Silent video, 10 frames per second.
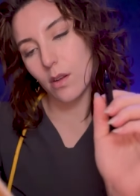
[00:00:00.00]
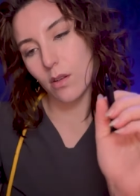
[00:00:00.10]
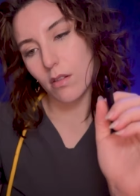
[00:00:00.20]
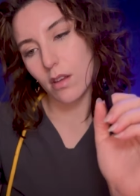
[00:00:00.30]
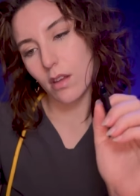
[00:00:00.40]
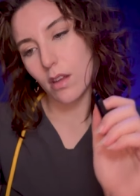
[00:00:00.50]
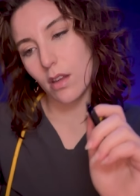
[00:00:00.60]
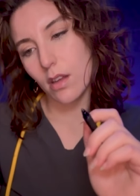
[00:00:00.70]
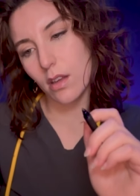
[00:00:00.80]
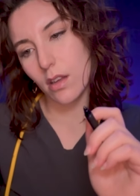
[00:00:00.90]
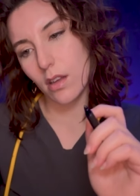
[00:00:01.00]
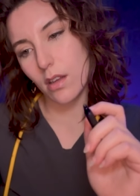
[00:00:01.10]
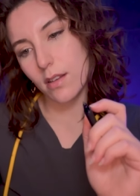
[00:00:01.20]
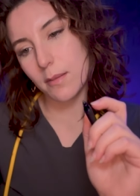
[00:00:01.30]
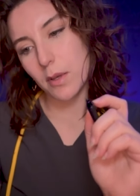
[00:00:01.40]
Okay,
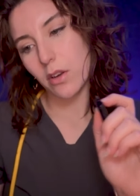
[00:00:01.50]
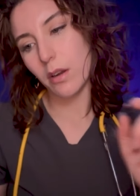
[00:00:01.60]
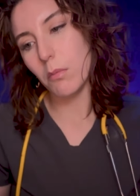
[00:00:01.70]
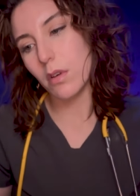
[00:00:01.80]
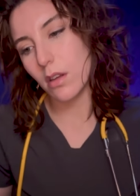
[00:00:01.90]
and spell your name.